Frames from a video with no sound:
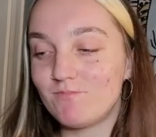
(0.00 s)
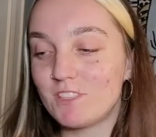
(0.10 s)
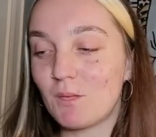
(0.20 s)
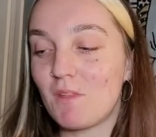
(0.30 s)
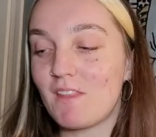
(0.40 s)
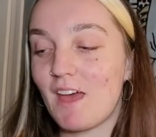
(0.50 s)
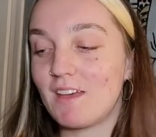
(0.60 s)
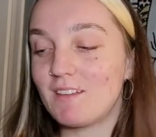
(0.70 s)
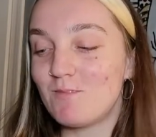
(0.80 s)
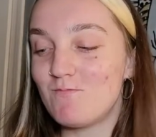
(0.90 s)
Something
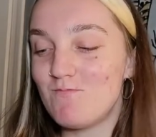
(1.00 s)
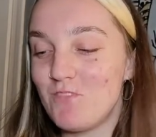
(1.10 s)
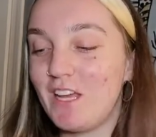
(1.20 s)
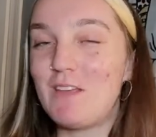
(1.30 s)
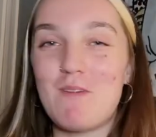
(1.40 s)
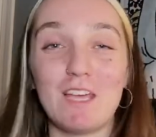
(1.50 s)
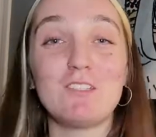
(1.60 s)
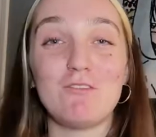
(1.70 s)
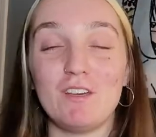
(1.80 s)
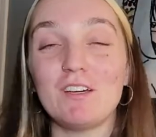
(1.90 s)
that really
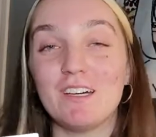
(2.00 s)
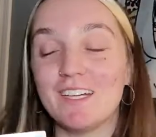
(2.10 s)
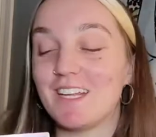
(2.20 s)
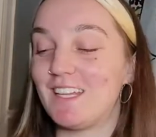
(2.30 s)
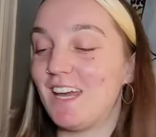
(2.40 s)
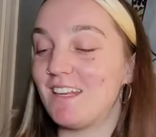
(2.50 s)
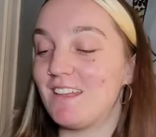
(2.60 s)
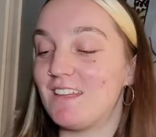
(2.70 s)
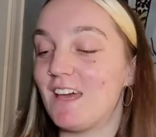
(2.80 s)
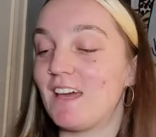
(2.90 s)
makes you feel good at the end
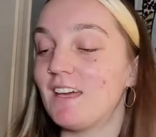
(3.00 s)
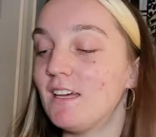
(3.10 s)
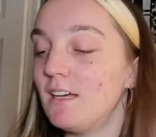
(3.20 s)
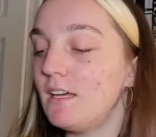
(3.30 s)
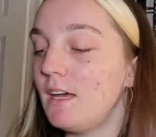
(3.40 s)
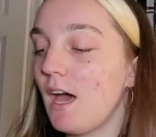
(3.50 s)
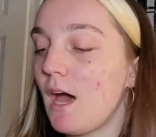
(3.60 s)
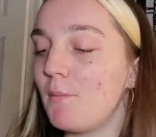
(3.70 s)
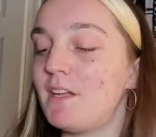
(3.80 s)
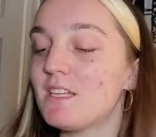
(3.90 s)
of the day.
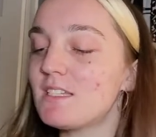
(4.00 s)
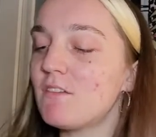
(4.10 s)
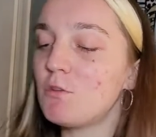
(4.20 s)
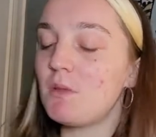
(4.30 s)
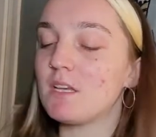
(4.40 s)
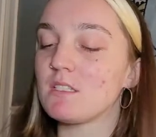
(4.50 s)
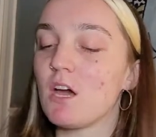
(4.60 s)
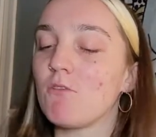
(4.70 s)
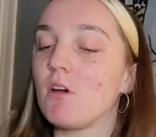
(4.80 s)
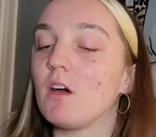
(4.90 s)
And it doesn't have to be as
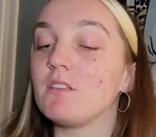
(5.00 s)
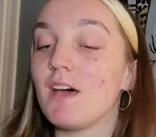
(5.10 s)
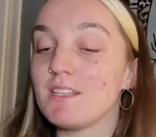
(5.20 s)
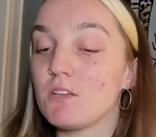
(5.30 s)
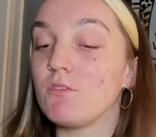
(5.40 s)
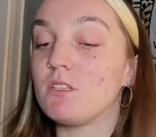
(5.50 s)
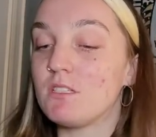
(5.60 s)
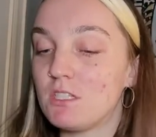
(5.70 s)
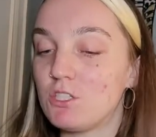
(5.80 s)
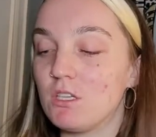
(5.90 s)
tough as of a
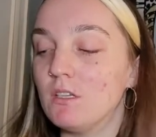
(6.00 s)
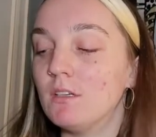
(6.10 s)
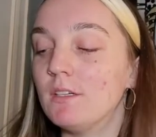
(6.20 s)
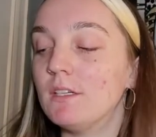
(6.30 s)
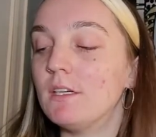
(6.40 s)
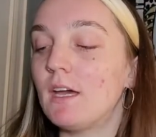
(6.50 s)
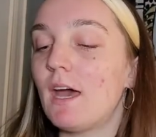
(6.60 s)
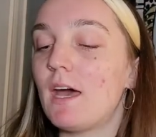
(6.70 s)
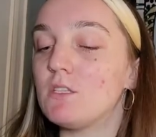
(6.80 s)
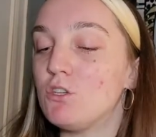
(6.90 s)
decision
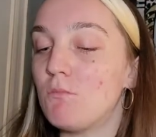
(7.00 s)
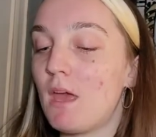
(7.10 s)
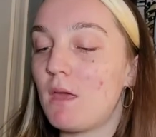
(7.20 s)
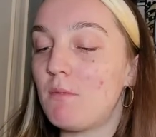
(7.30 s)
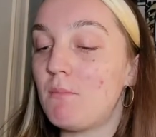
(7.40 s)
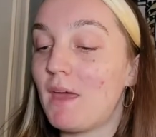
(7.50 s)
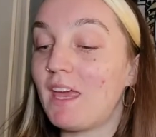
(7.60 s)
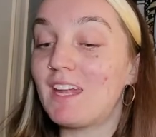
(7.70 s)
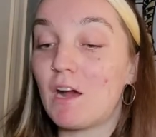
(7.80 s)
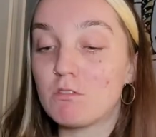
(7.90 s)
as you may be
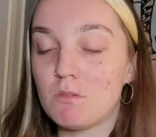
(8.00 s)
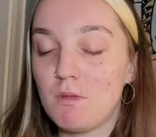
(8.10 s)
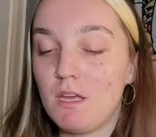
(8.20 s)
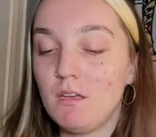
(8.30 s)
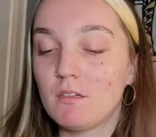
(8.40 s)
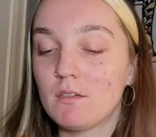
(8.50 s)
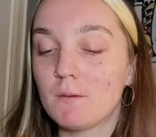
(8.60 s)
making it out to be.